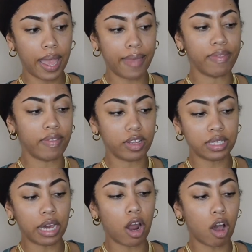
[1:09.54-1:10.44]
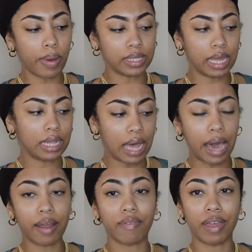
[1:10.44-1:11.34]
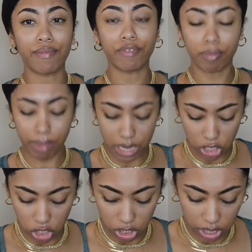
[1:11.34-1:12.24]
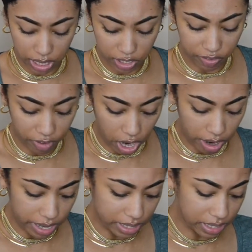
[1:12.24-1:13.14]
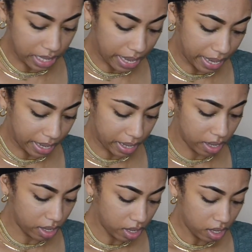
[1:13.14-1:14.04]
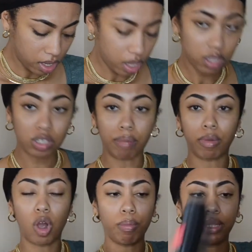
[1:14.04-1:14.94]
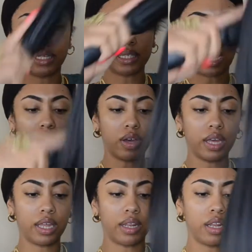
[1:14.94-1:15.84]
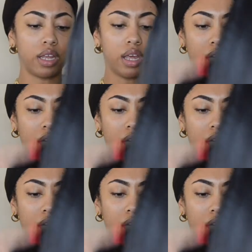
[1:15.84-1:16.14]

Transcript: And then there's not always a lot of information as far as like, so I'm combing this out and